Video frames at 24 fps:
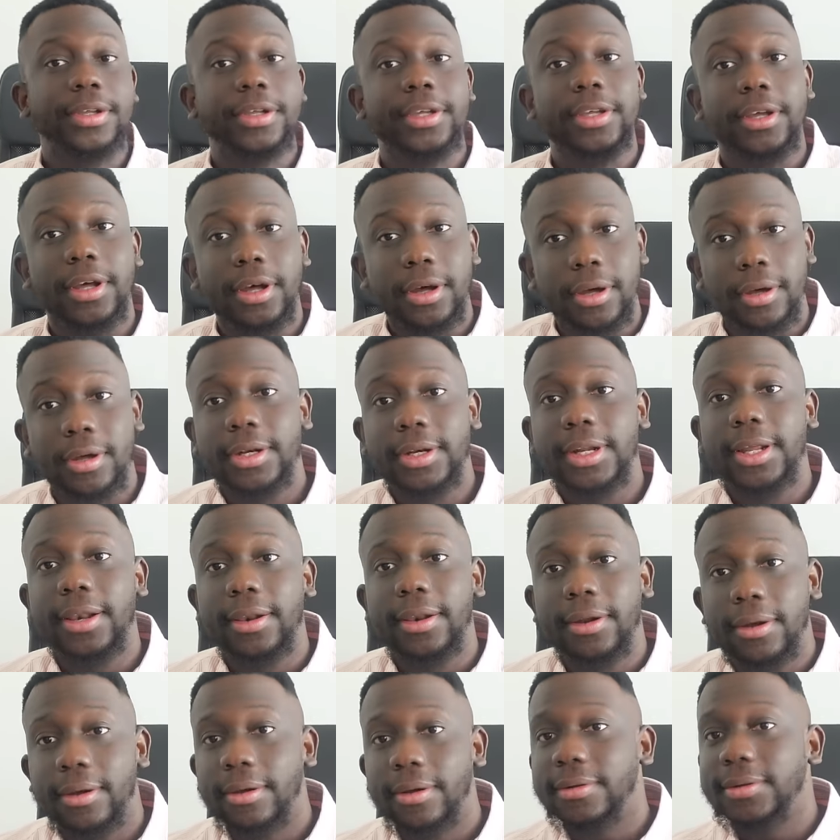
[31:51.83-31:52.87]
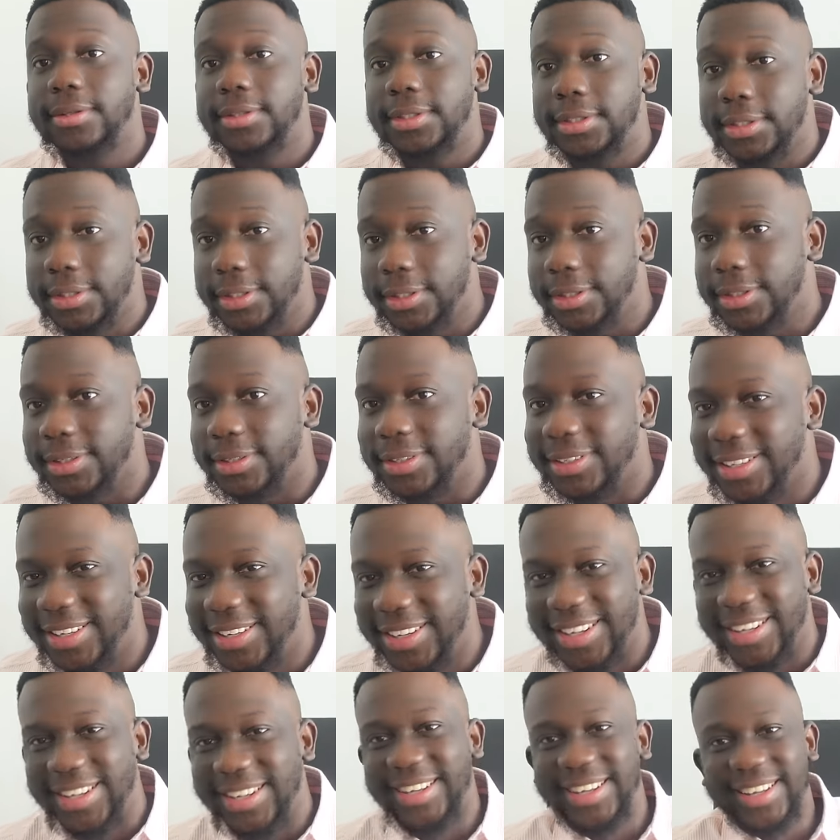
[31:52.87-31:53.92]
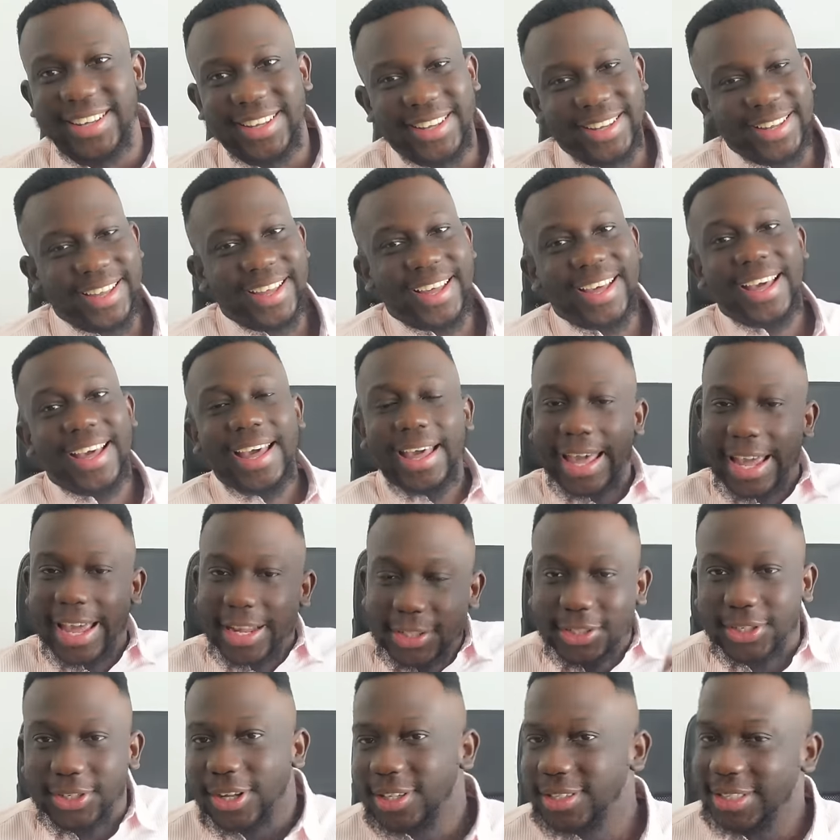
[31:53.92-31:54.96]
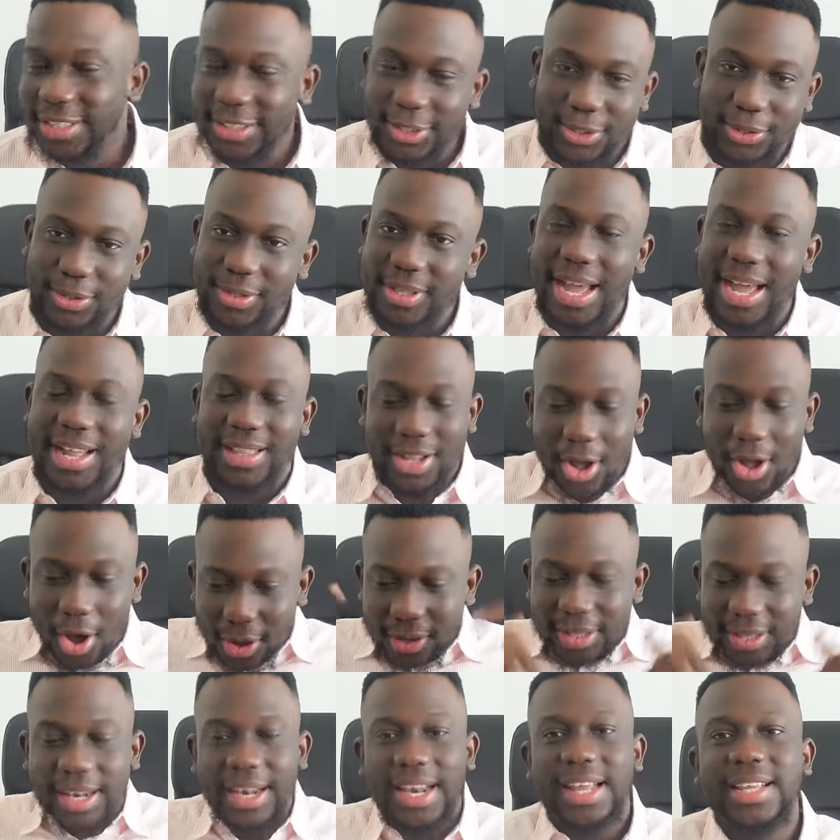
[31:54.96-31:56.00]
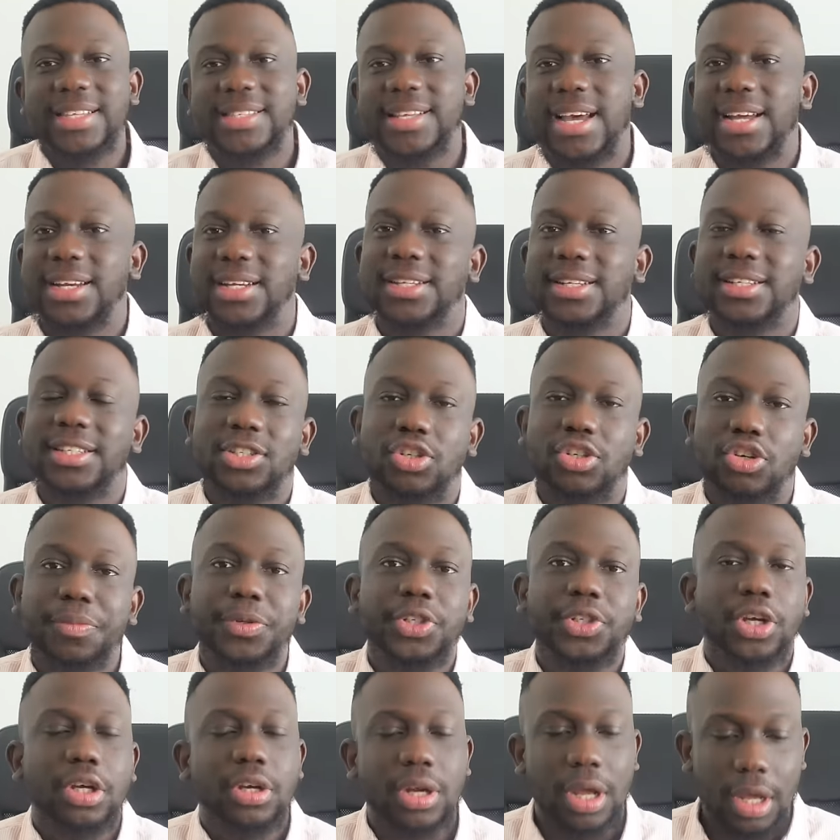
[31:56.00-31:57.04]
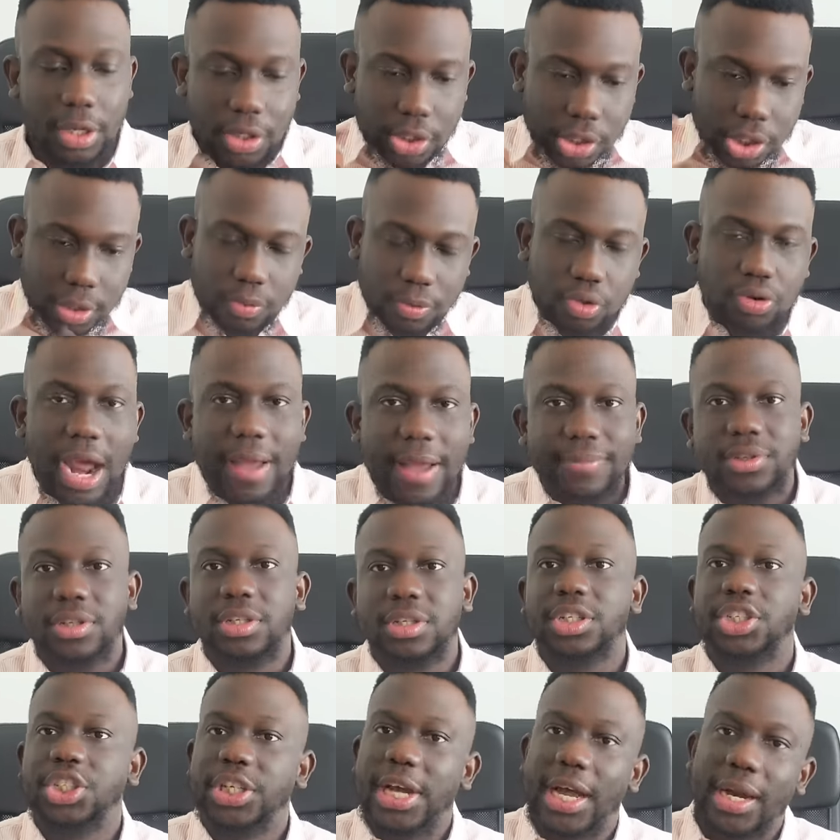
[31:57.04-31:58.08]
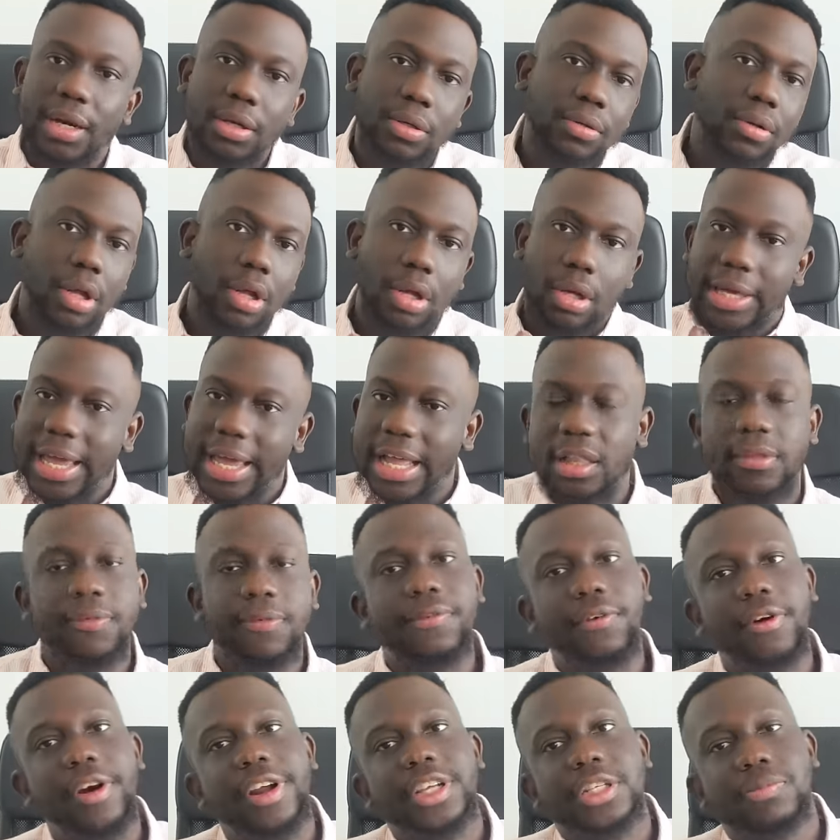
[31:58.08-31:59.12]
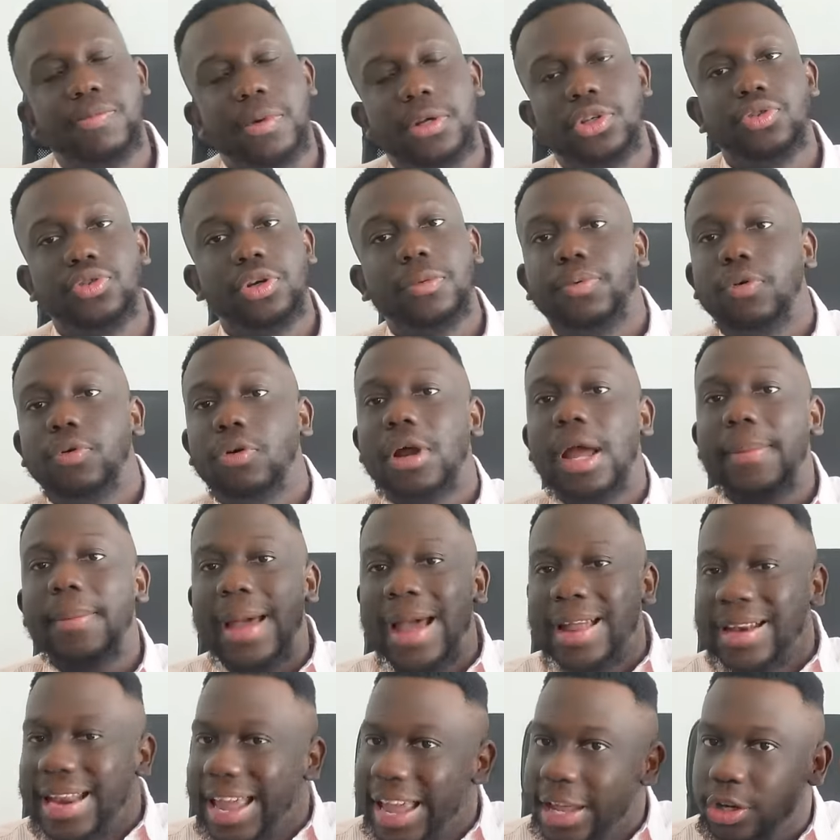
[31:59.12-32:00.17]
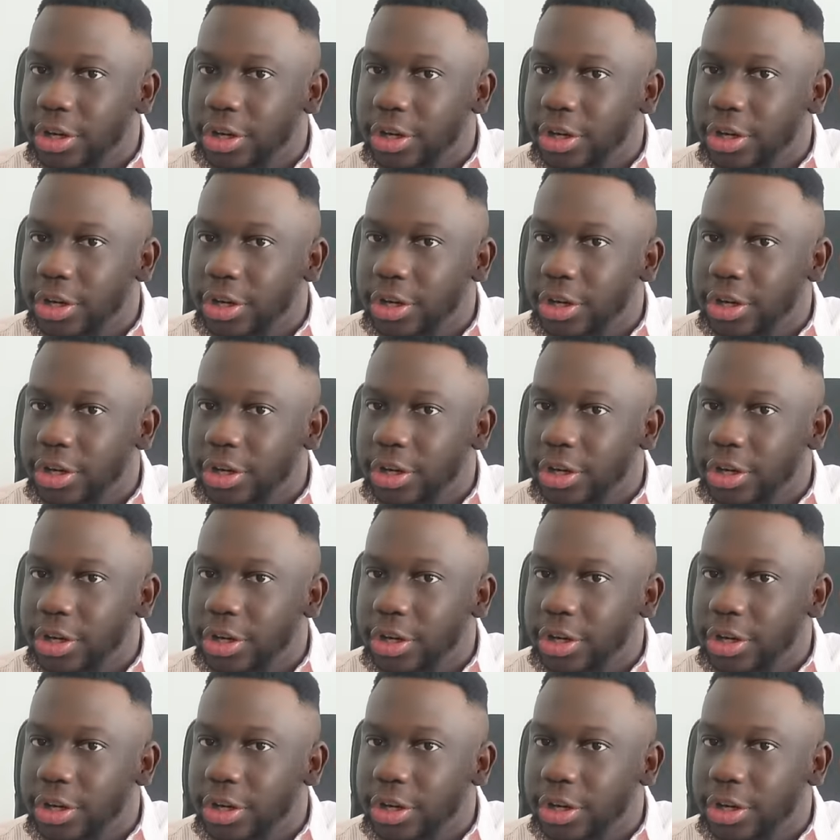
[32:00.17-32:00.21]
you're on a long team. Ensure to do that. All the links are in the description. Subscribe to the channel, get the Forex Mastery Program, and